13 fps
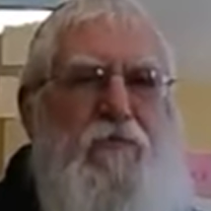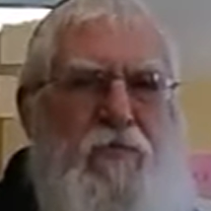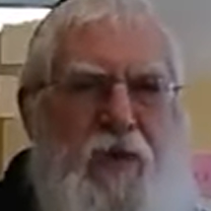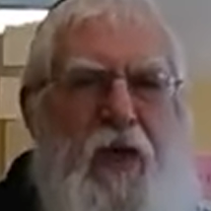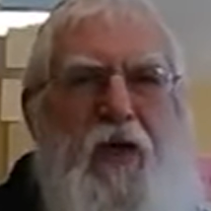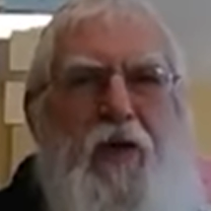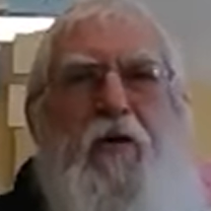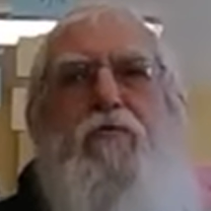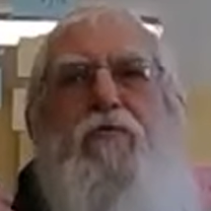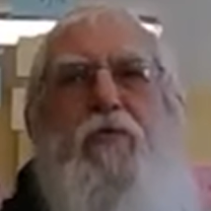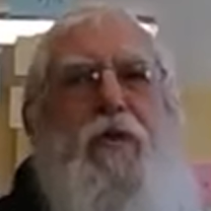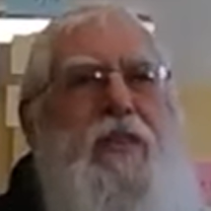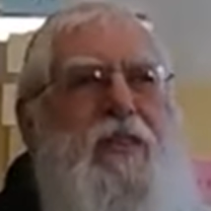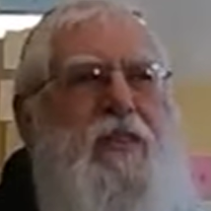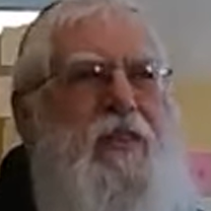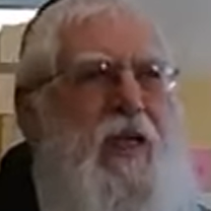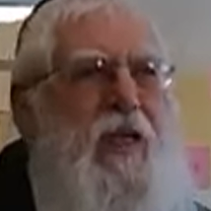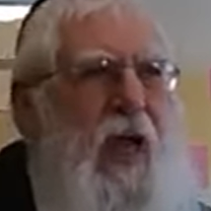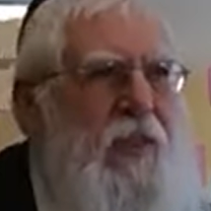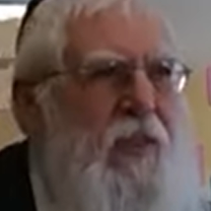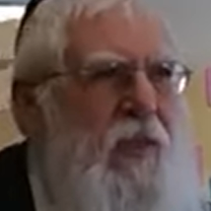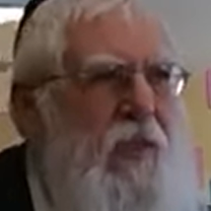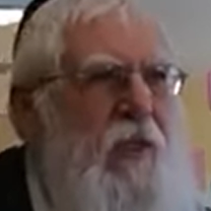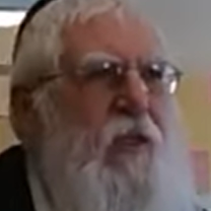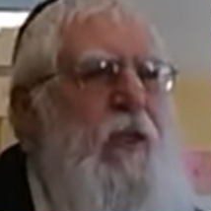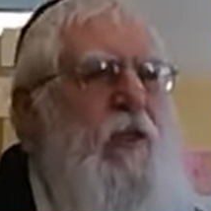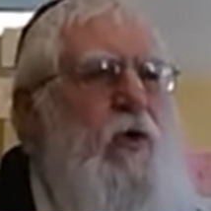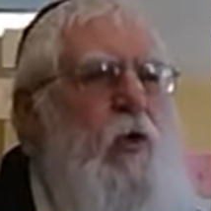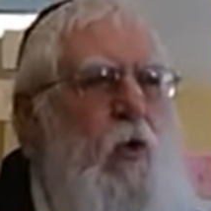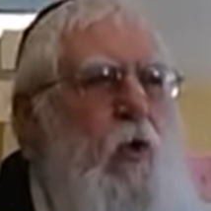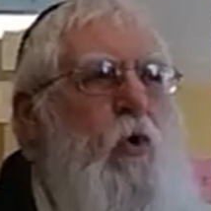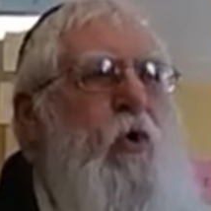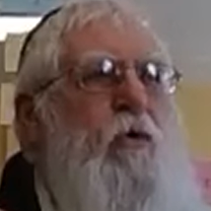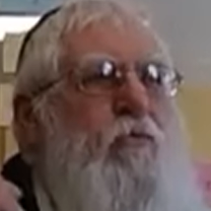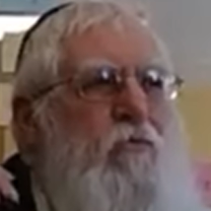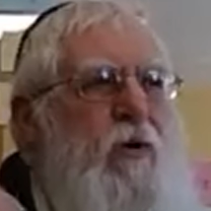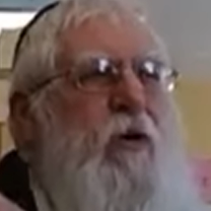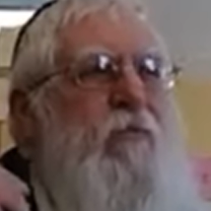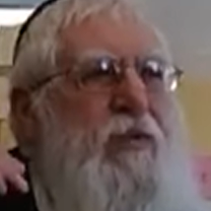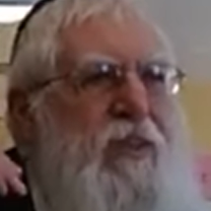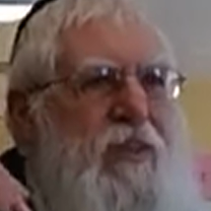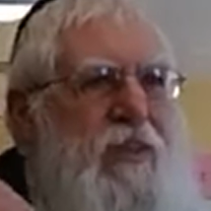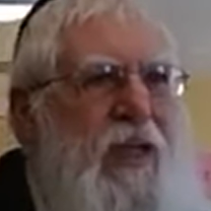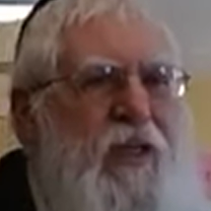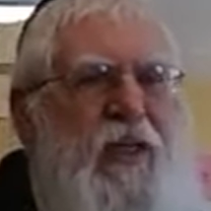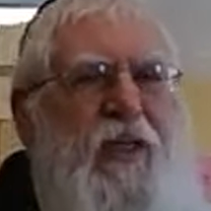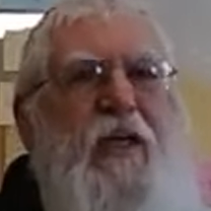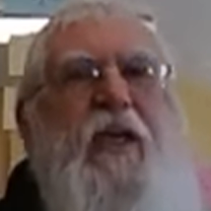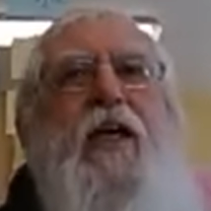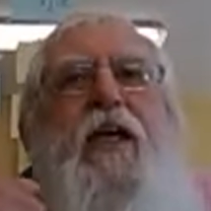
fear for tzaddik and the awe and fear of a tzaddik